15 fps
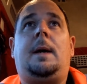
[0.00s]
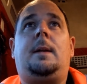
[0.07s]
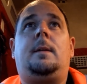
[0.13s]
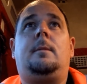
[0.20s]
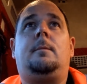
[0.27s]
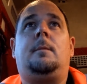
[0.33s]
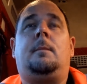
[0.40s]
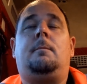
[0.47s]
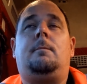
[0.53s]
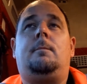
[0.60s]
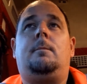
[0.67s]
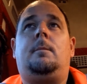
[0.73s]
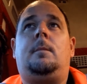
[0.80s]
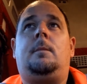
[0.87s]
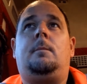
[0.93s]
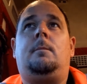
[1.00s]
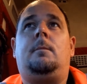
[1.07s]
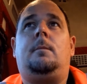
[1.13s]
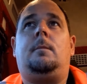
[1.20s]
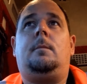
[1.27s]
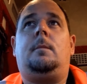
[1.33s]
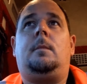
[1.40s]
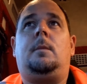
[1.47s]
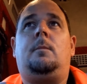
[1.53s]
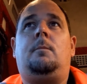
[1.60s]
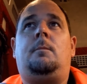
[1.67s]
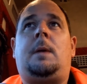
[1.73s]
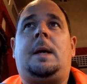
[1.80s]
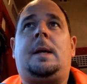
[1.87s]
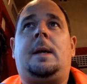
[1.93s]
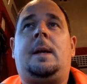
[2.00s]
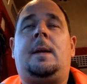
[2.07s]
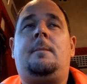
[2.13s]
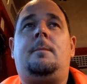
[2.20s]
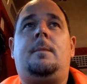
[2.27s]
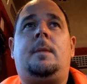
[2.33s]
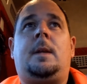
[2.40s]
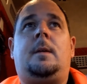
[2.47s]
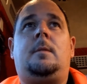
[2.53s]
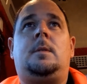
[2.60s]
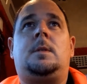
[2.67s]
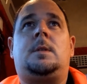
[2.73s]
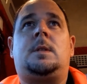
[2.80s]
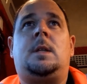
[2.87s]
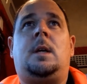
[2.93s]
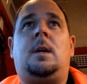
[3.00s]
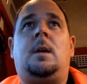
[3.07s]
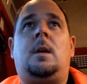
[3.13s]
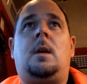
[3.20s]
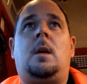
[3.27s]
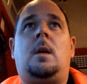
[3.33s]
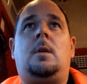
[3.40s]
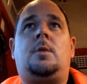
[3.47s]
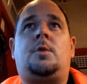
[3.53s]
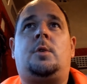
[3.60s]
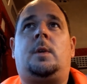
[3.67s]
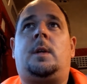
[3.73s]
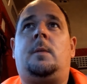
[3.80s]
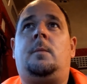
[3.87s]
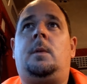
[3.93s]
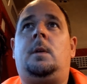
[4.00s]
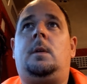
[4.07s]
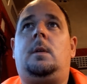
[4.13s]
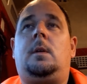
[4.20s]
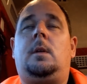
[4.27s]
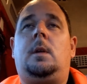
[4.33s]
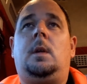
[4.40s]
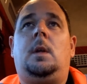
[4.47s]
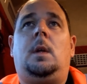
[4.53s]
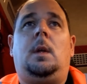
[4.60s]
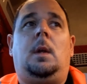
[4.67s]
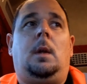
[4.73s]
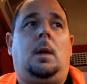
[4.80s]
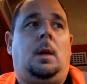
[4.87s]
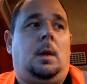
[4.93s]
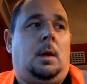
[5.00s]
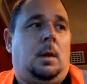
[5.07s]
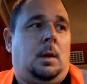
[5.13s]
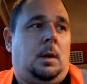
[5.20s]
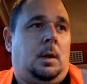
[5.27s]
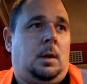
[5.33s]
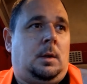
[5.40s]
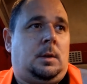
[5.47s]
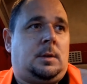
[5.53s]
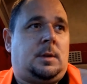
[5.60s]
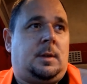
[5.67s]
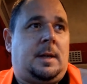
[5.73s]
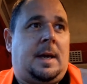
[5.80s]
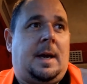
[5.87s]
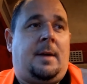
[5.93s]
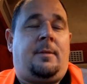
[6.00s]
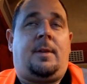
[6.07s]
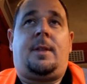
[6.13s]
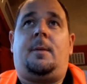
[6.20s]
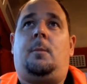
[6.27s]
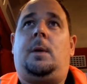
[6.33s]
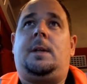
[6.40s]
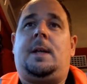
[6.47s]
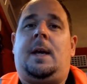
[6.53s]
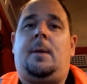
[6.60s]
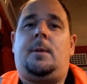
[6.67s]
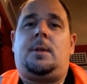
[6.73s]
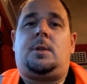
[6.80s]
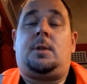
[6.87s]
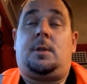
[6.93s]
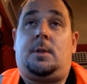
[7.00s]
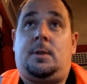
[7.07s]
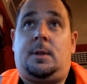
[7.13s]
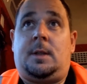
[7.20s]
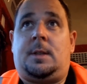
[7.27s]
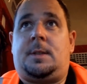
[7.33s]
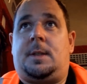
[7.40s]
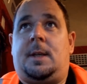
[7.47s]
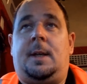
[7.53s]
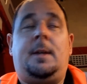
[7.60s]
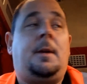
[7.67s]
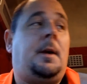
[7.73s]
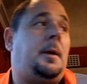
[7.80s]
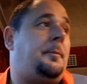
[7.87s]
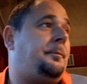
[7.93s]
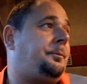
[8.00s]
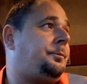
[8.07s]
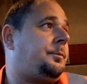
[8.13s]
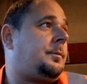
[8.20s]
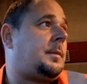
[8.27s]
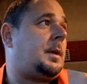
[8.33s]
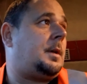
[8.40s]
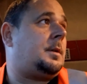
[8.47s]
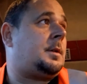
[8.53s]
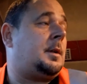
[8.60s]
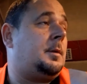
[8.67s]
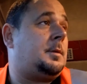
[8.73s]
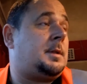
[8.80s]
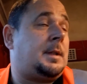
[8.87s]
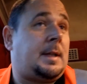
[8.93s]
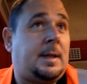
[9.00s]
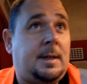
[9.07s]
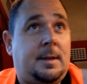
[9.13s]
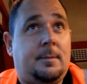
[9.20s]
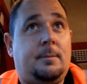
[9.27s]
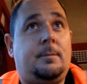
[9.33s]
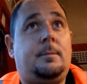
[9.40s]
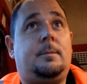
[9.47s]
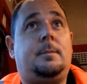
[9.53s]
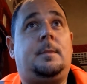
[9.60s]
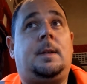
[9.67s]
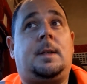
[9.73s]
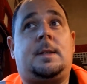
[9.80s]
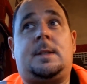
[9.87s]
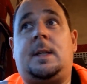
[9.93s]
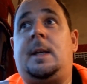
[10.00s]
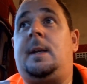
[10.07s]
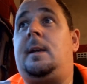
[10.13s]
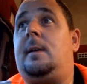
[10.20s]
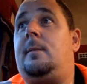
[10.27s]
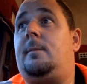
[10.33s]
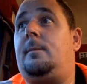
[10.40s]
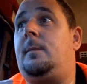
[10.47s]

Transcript: back back again. That was uh, trunking work. So yeah, everything went how it should have done yesterday. So today, like I say,